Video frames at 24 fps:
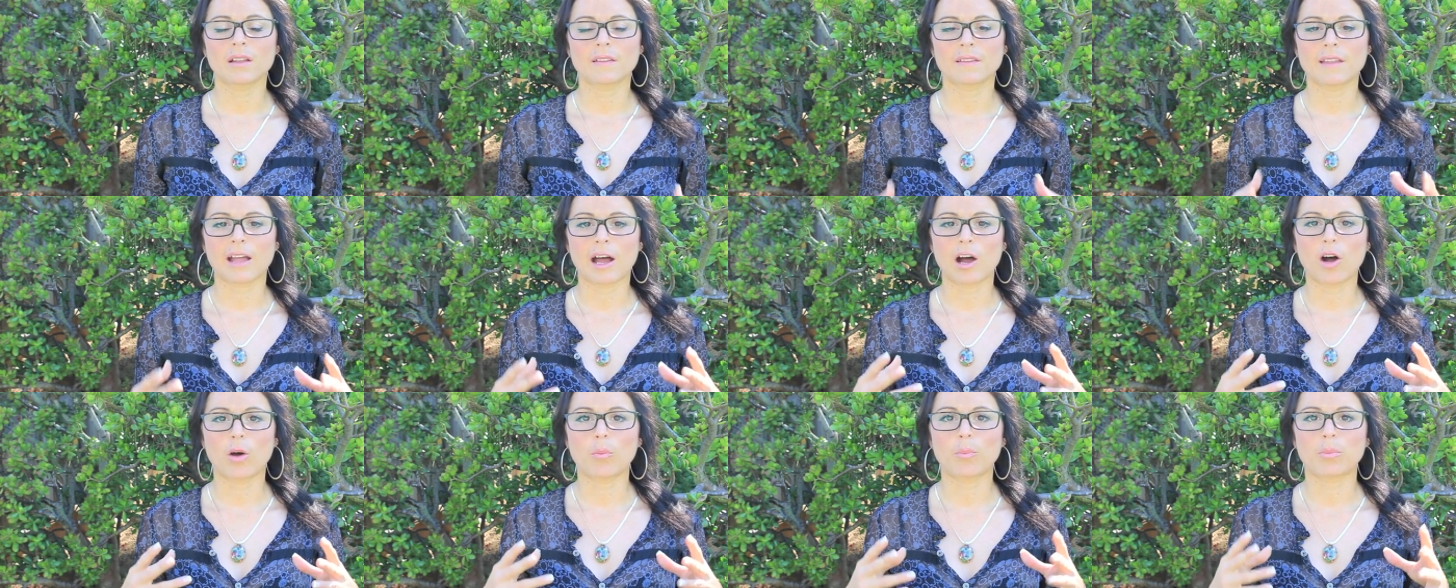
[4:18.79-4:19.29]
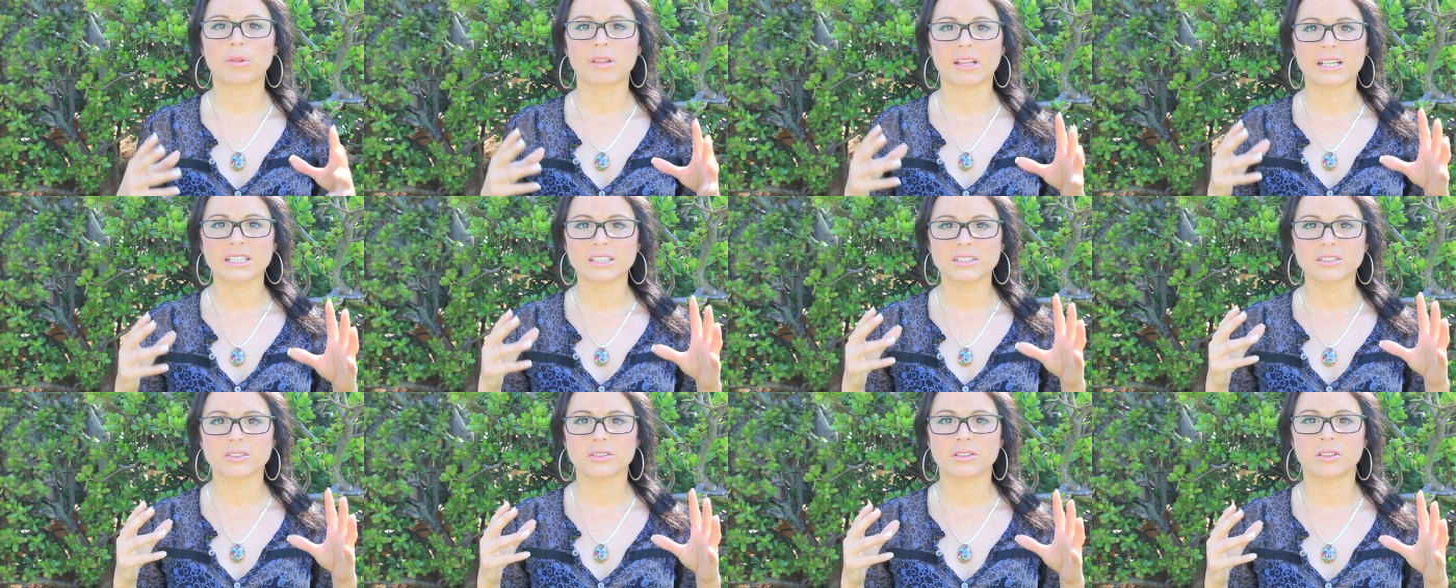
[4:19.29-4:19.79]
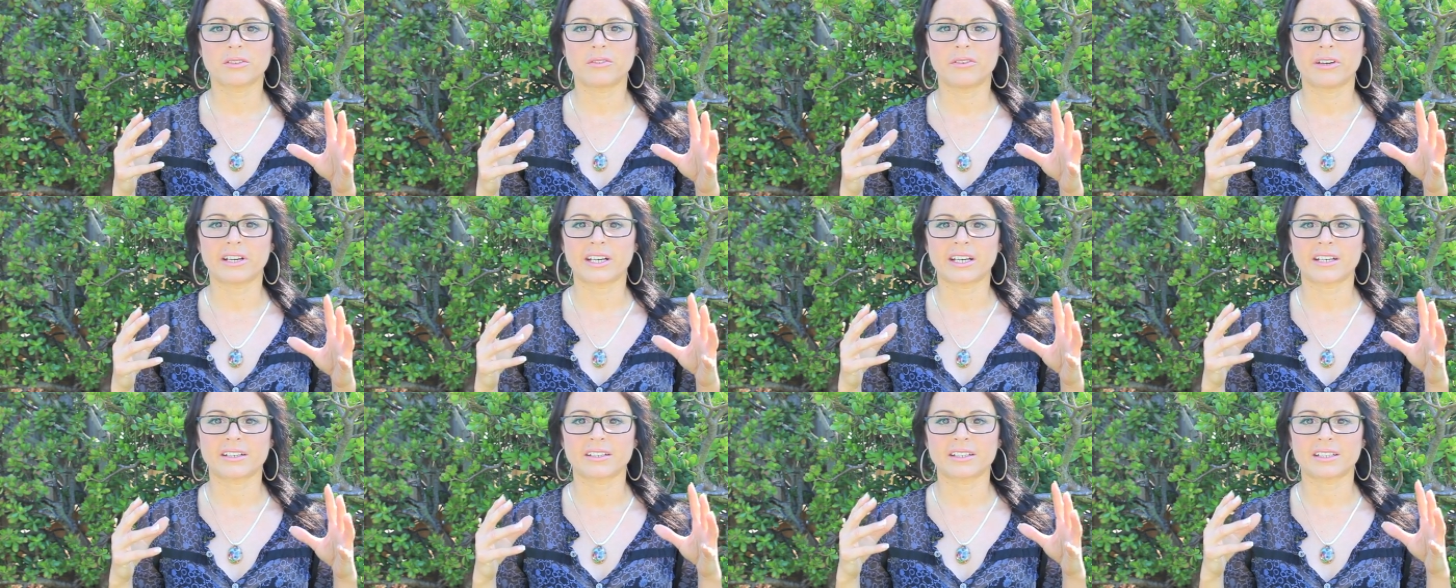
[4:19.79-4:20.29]
Now place your
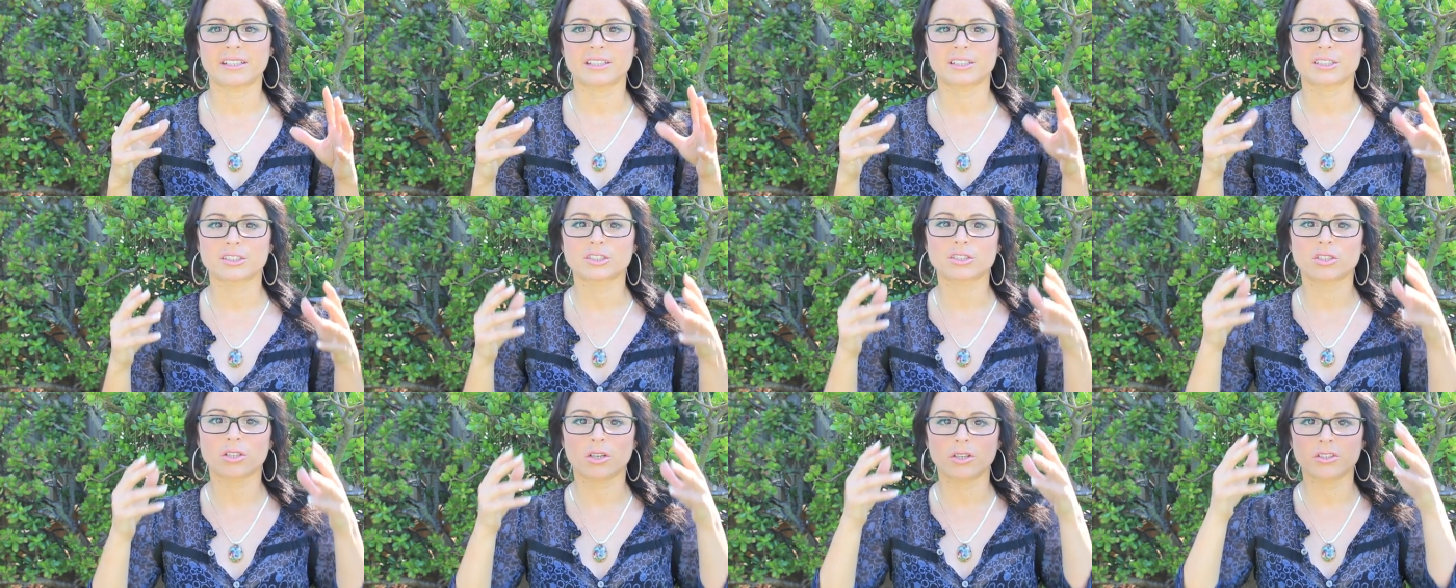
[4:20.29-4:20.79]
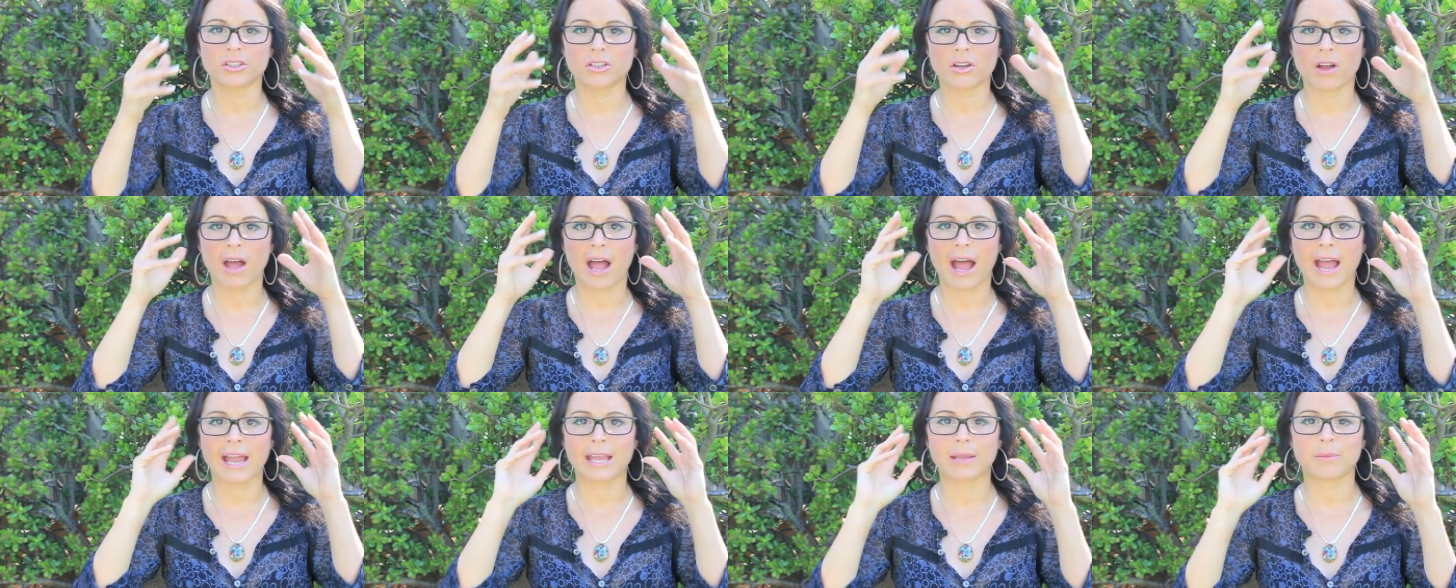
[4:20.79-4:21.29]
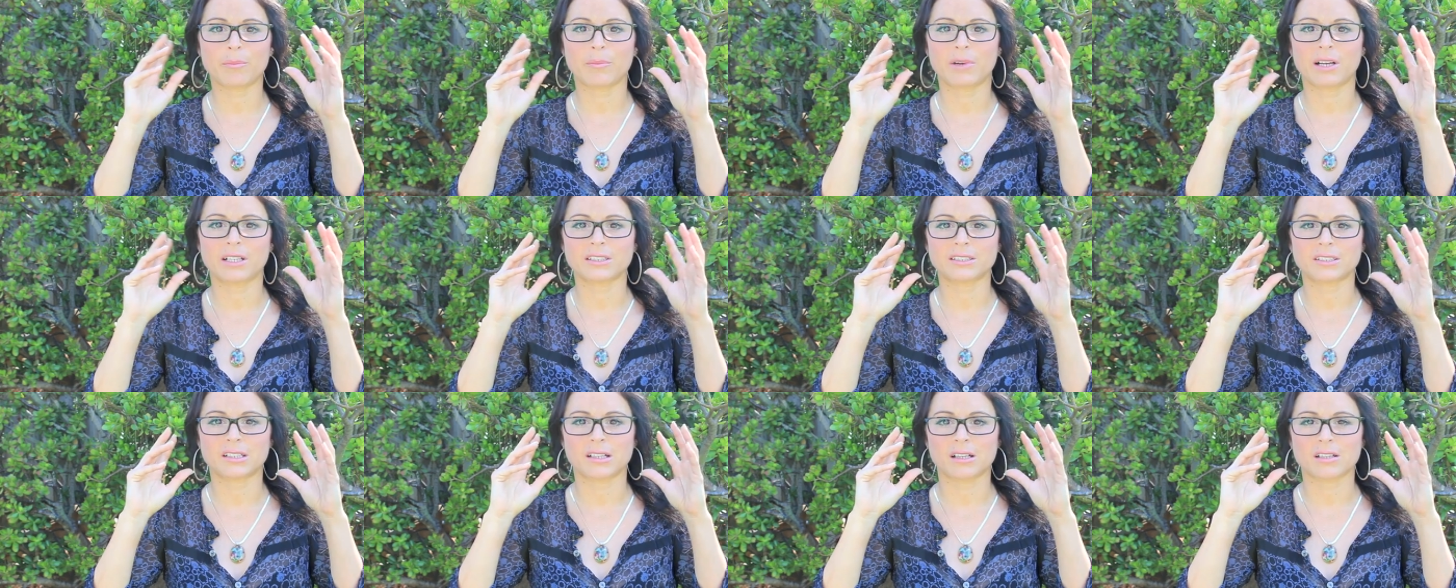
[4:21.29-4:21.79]
awareness on your eye
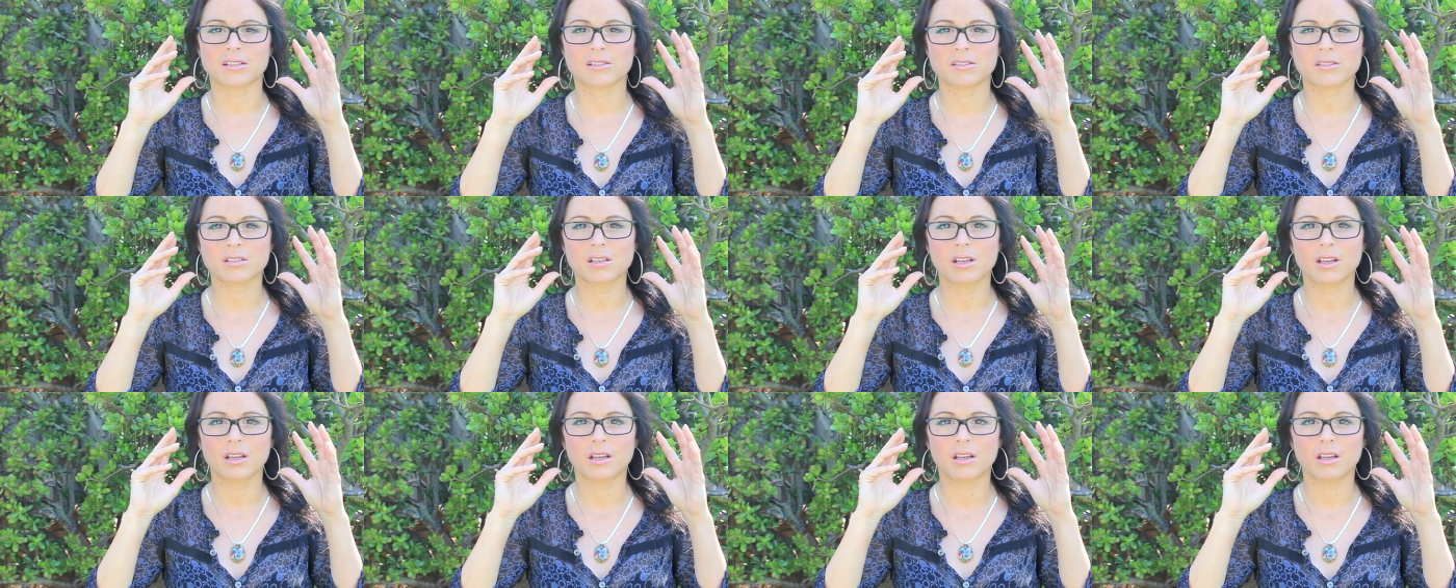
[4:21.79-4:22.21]
muscles